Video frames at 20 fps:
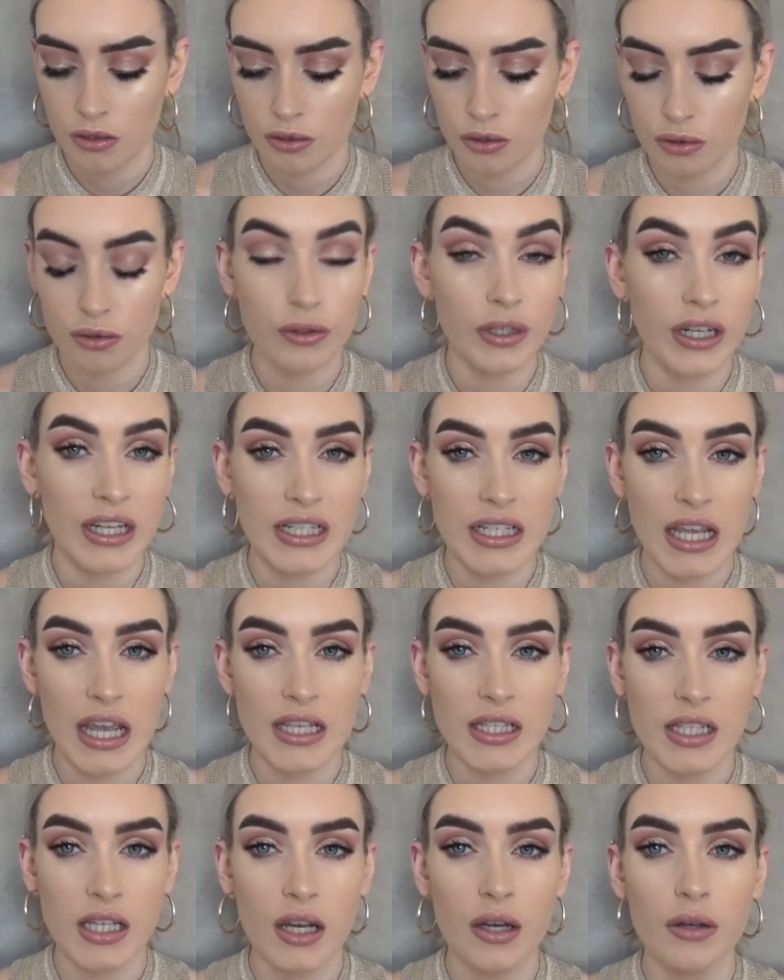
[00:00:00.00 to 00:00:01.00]
3
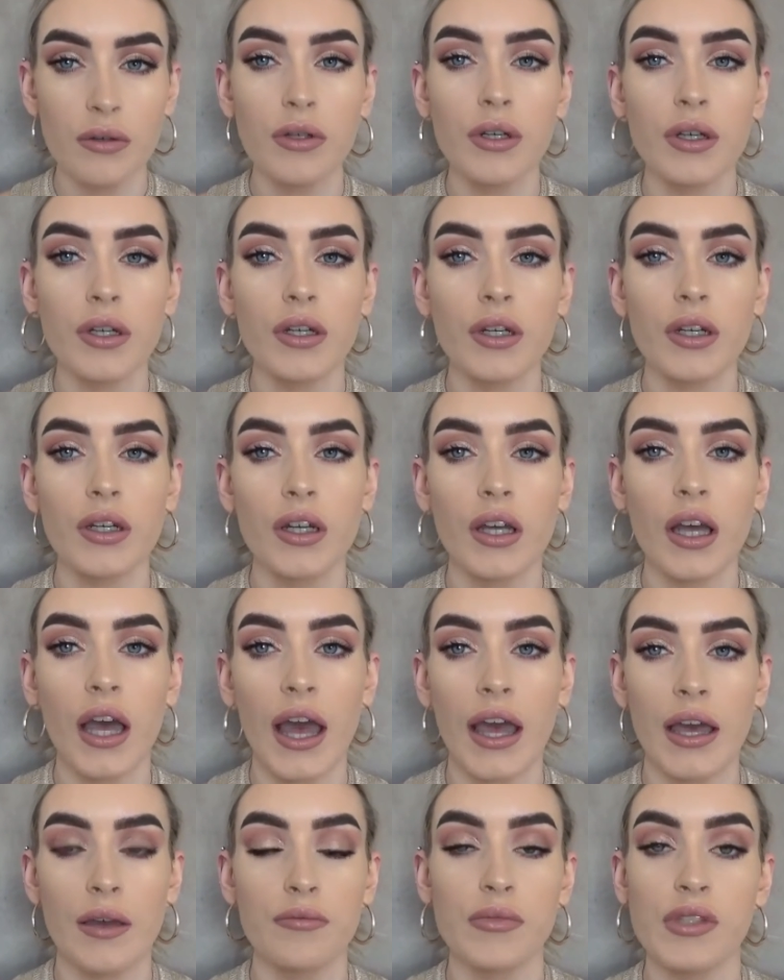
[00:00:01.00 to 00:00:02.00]
days ago.
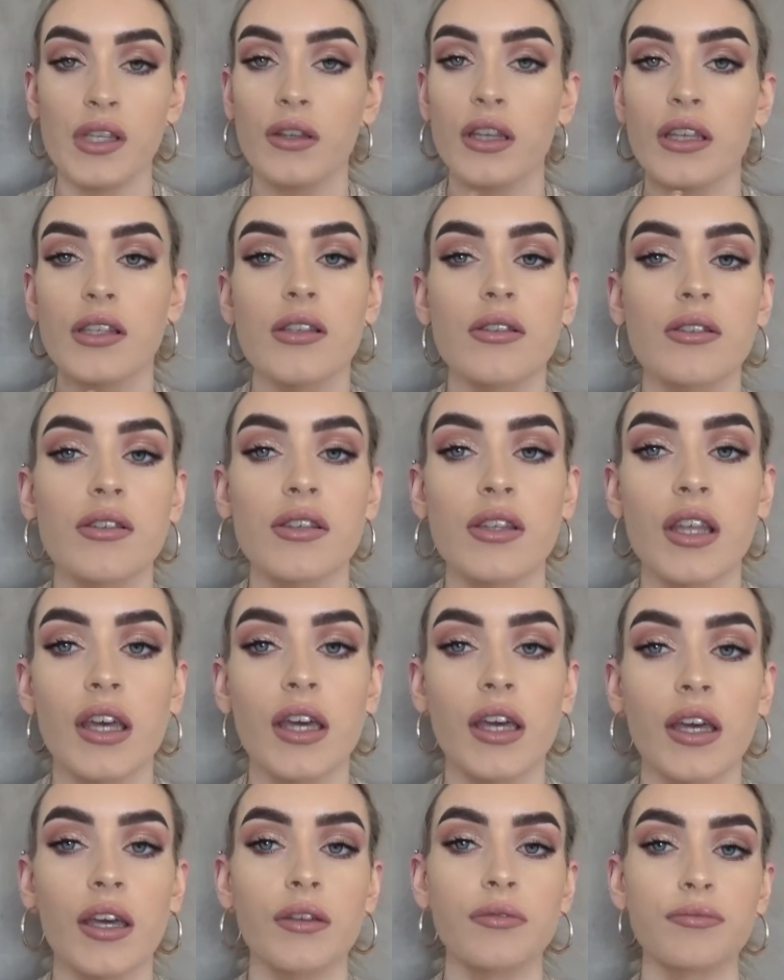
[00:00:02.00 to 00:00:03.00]
So this is
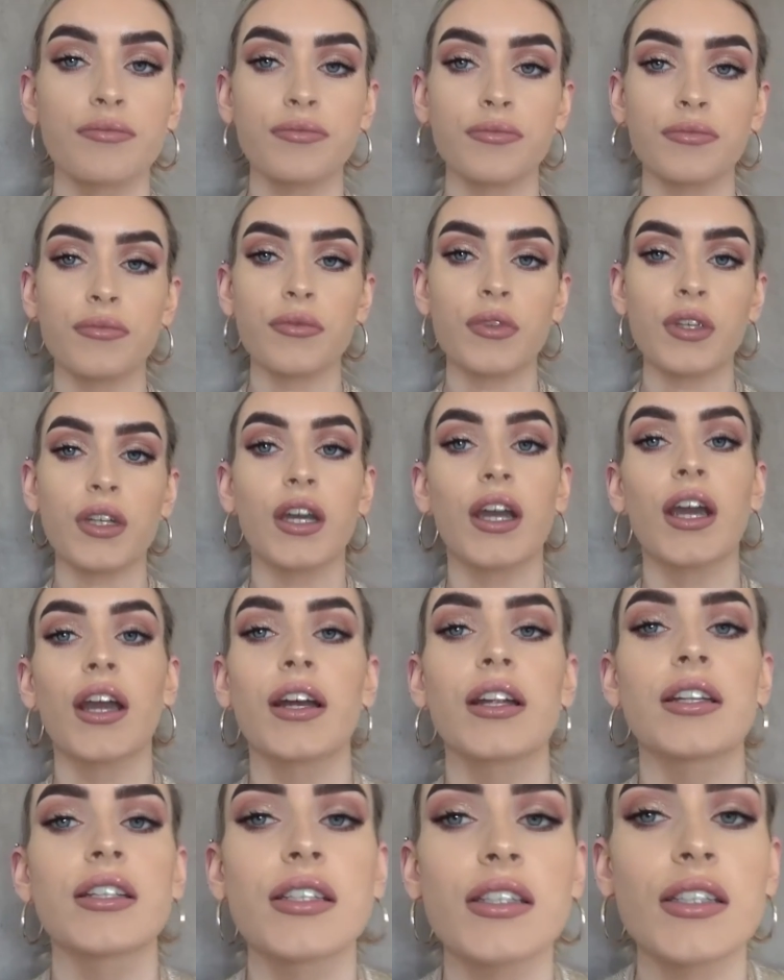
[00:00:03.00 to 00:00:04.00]
the
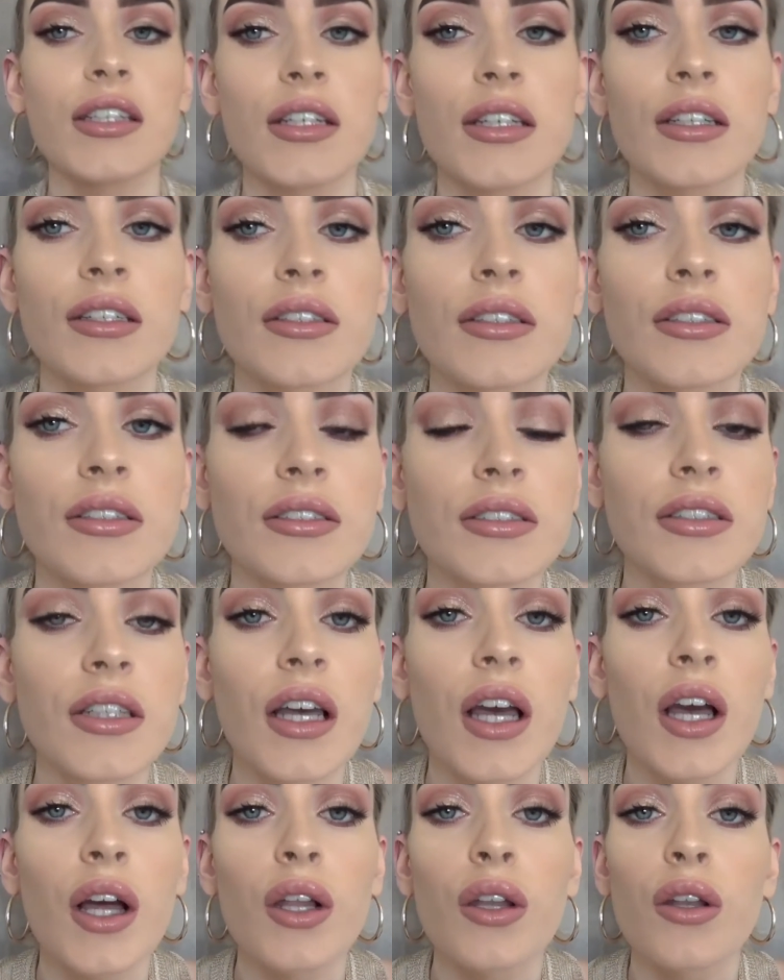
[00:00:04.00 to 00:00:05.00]
current
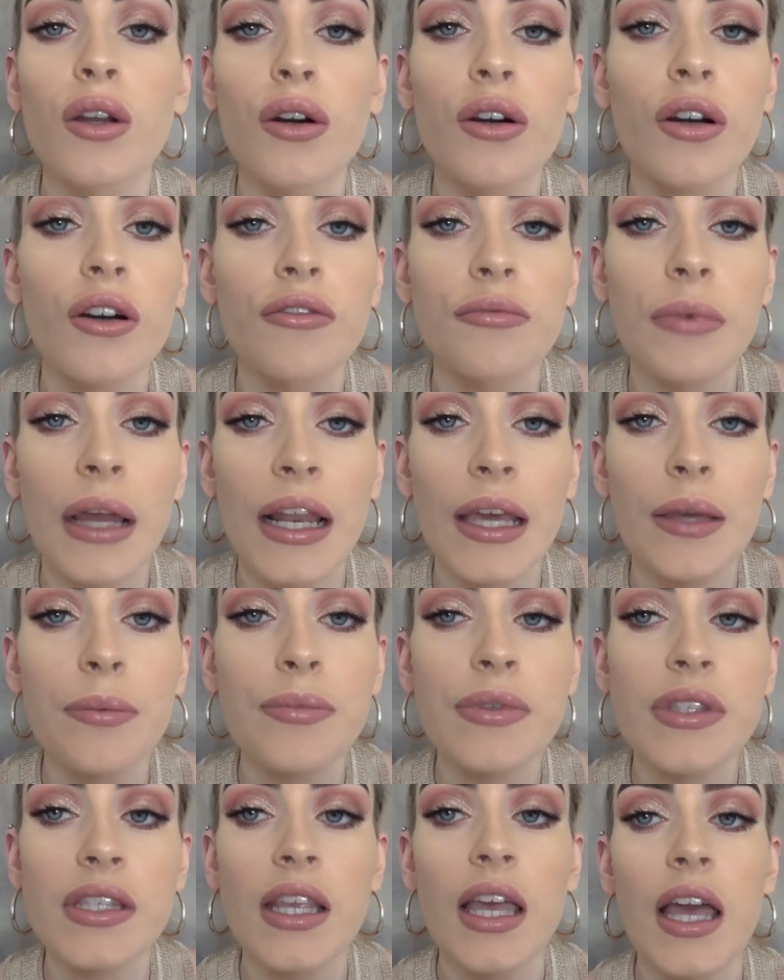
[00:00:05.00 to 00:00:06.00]
look of my
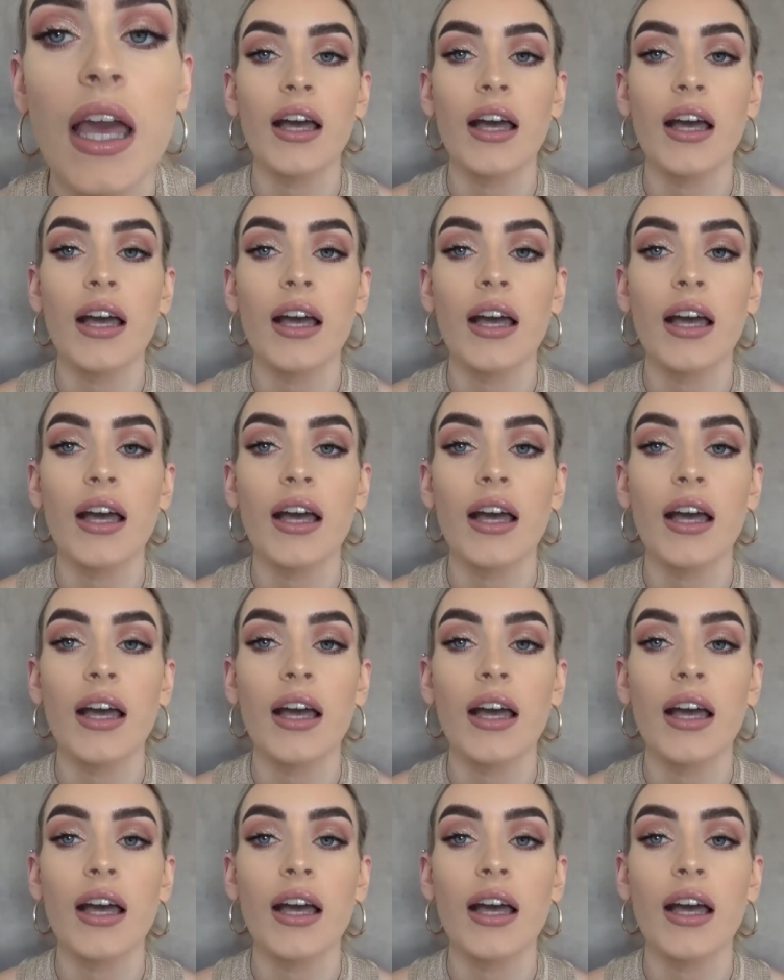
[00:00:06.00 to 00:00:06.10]
lips.